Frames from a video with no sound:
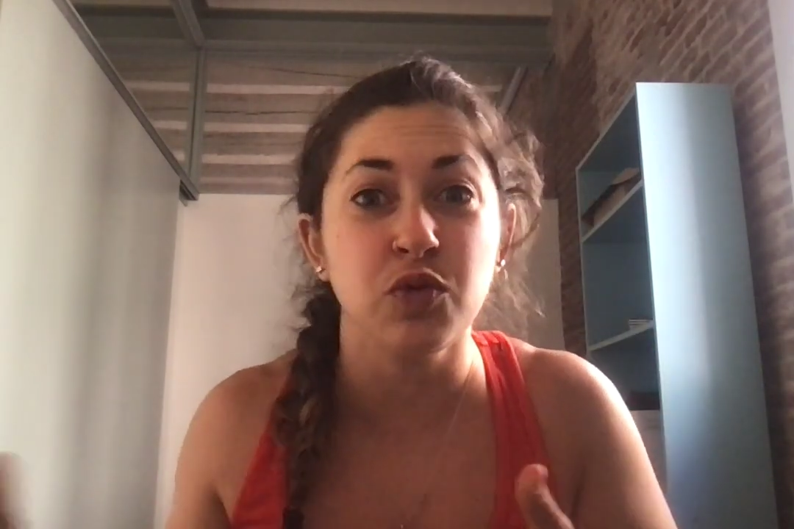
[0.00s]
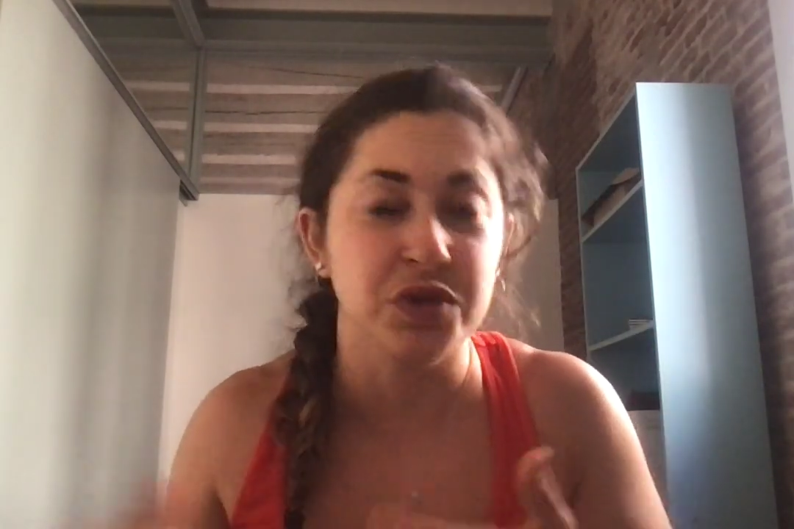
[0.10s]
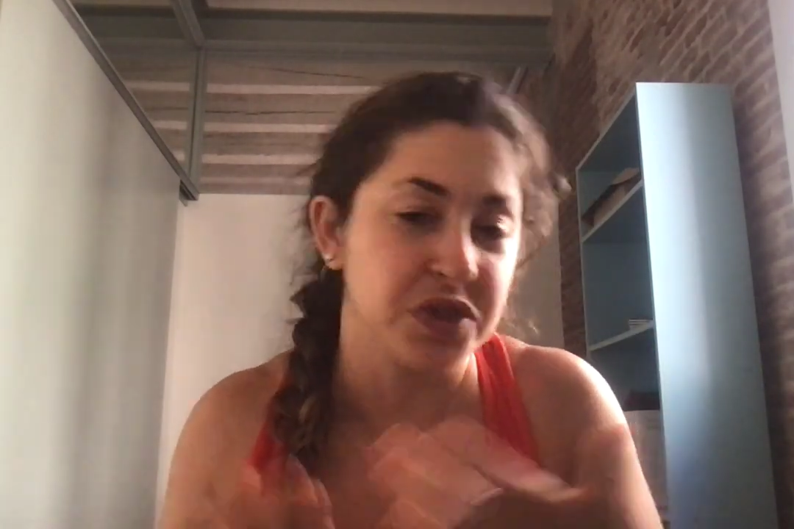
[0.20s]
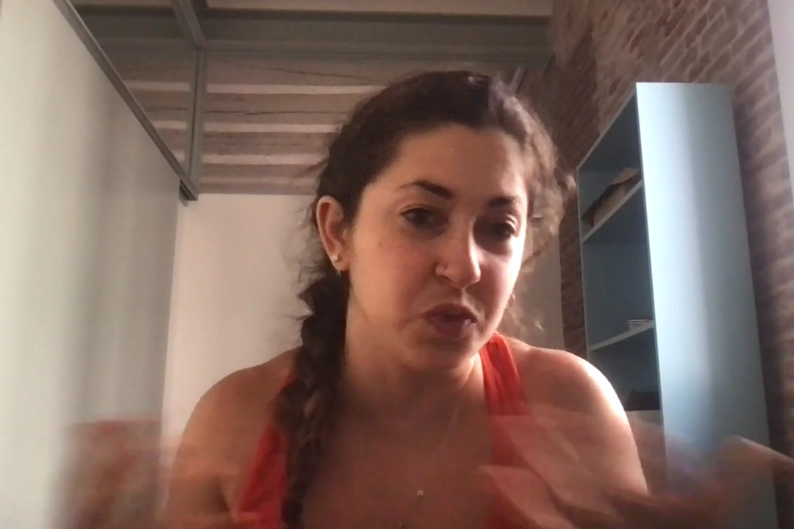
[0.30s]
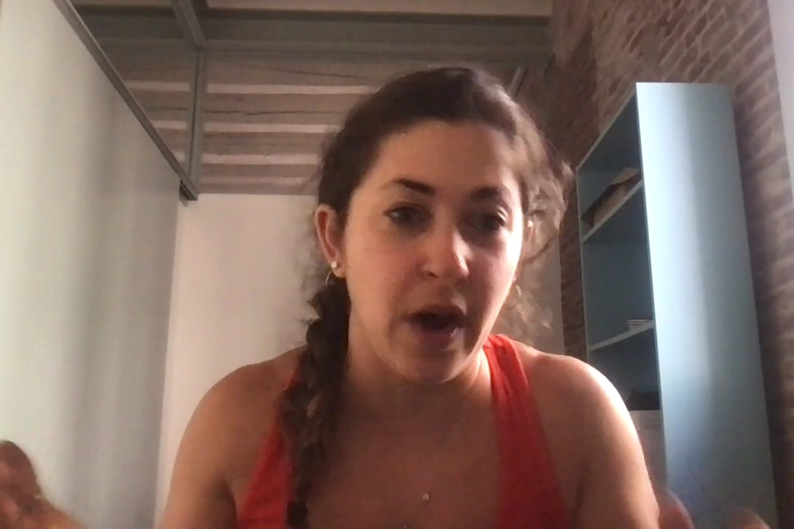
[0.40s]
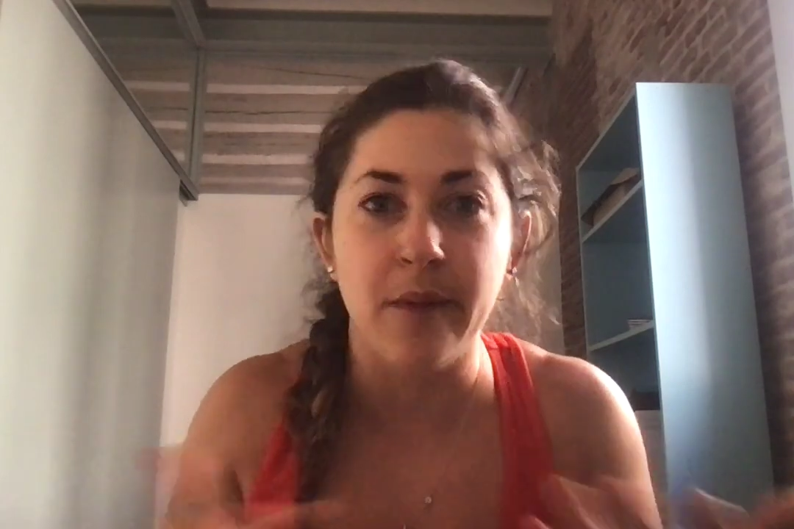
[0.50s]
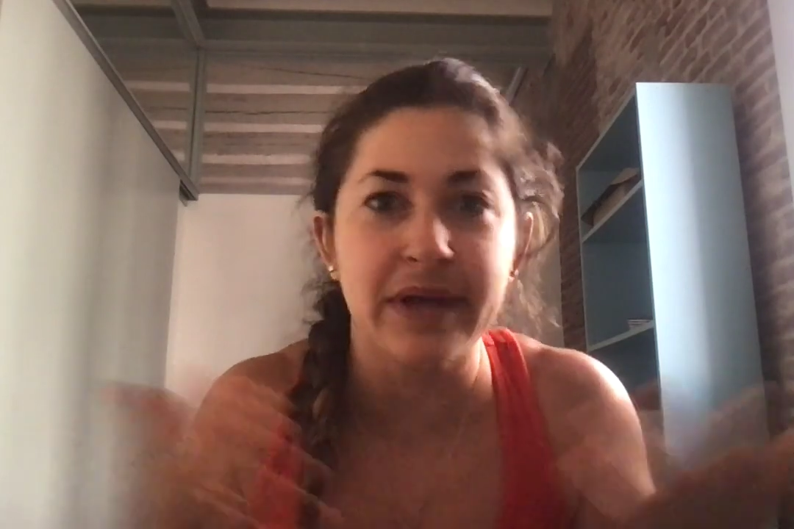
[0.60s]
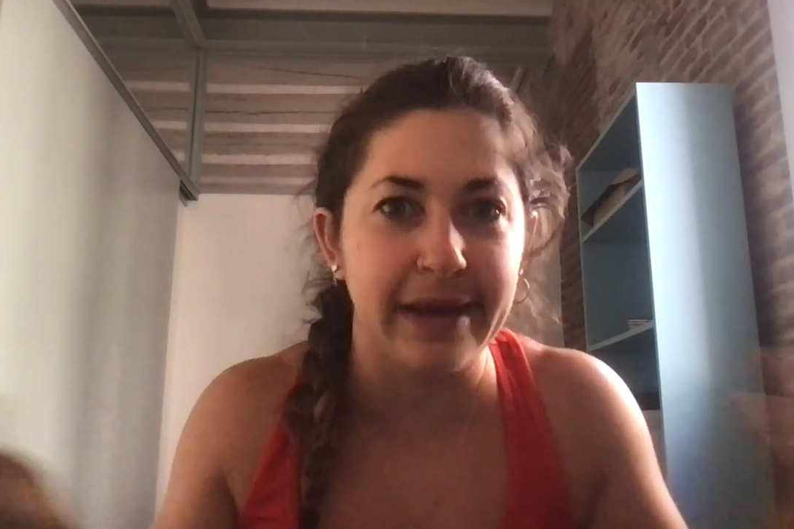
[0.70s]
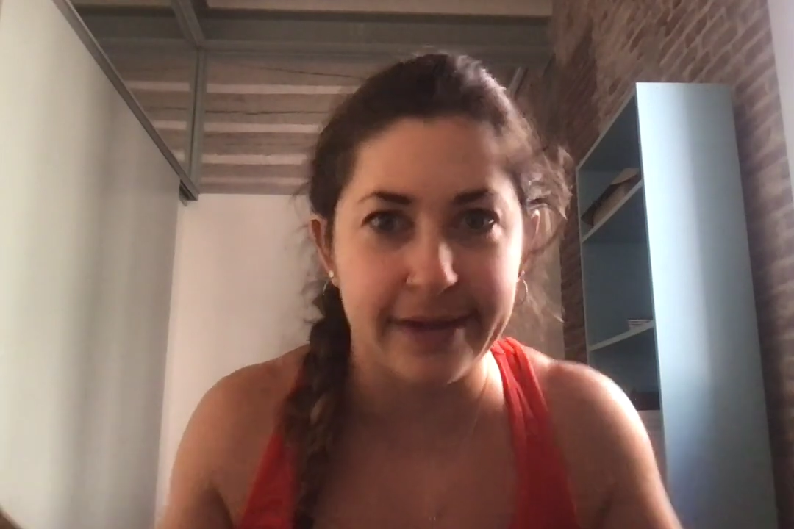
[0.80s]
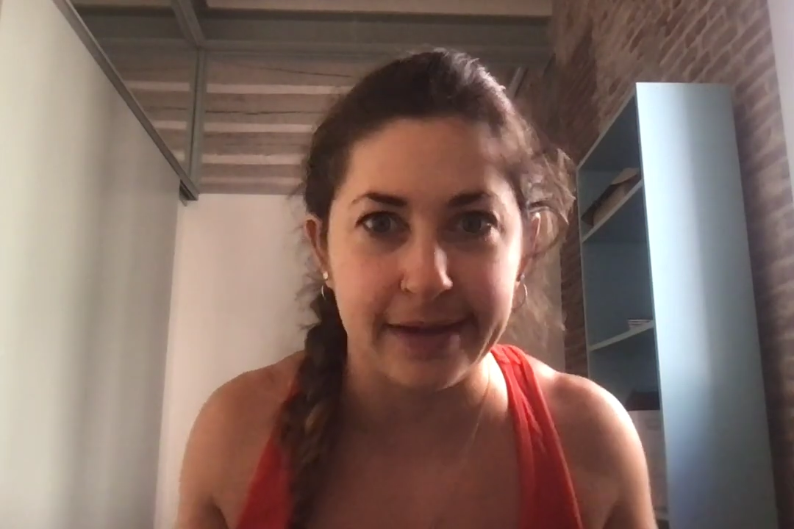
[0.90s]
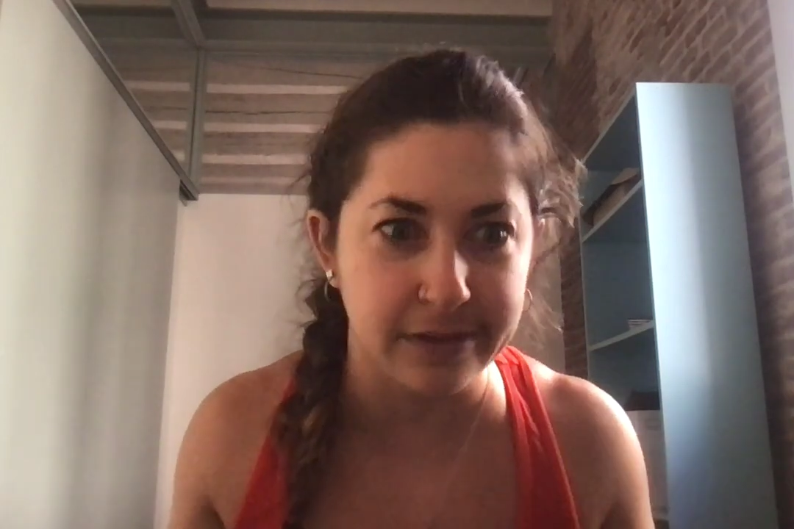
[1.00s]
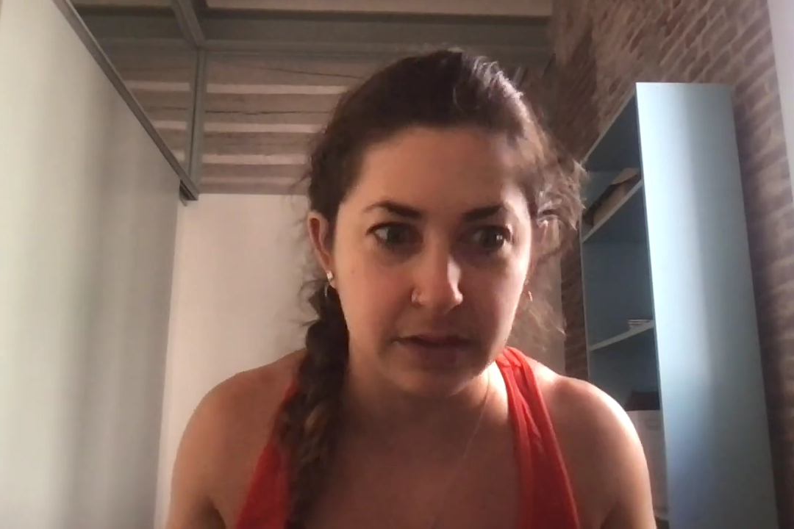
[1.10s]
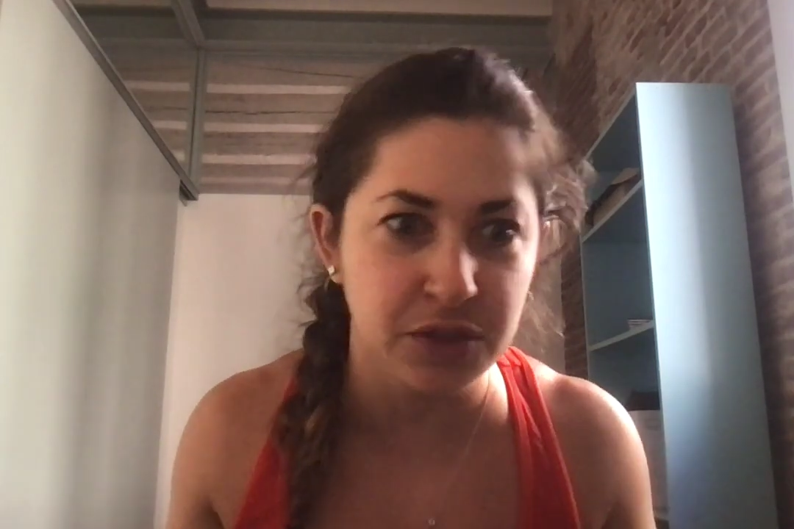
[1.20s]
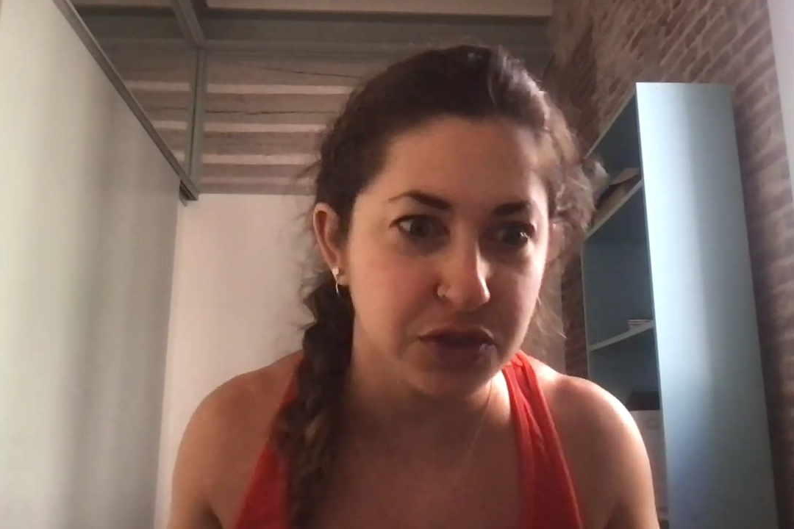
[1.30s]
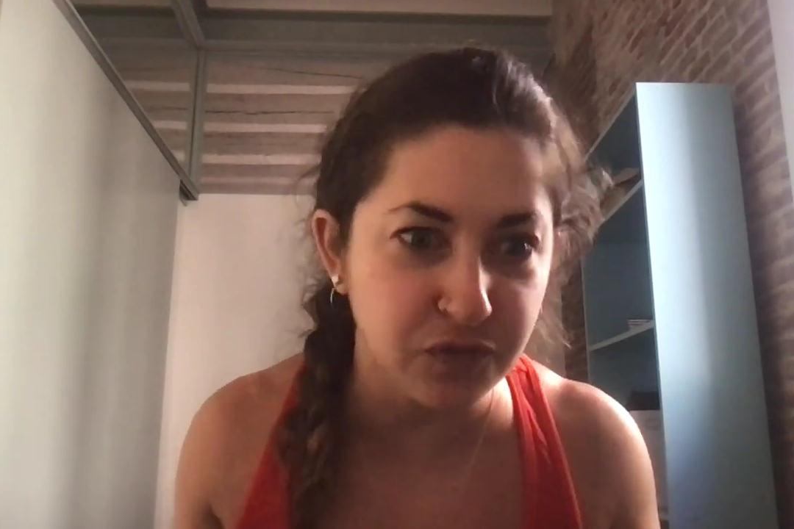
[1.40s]
which is why we like eating
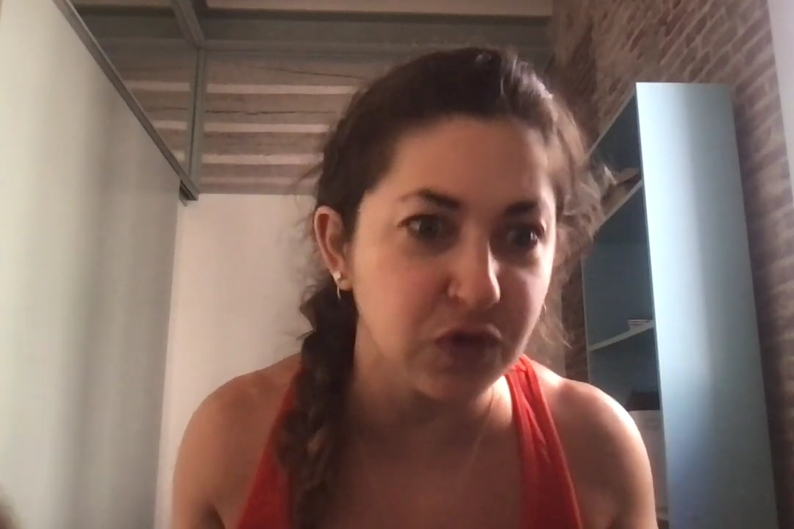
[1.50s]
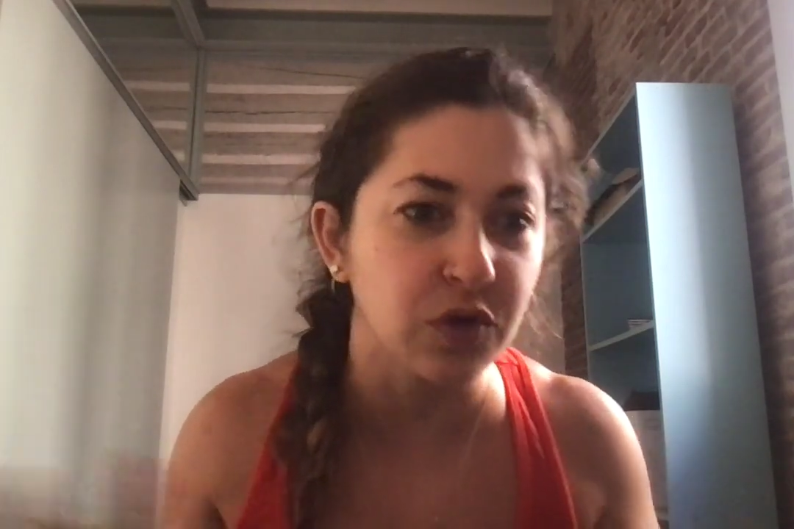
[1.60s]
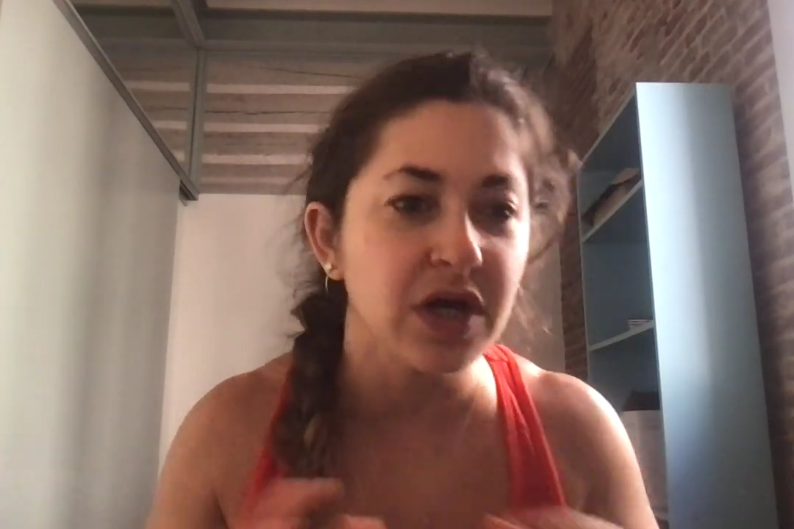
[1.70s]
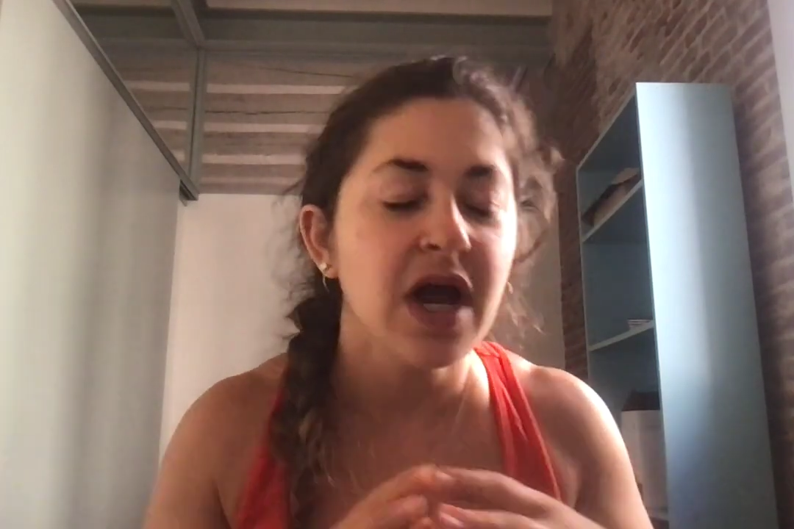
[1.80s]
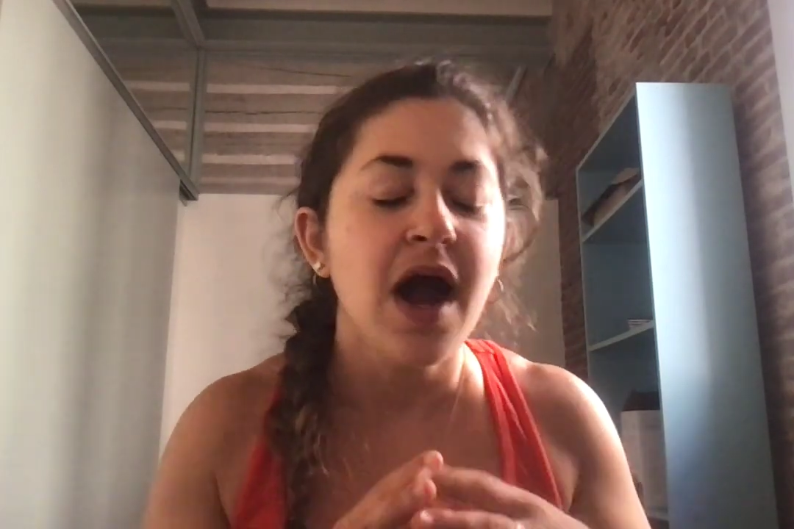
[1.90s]
delicious food.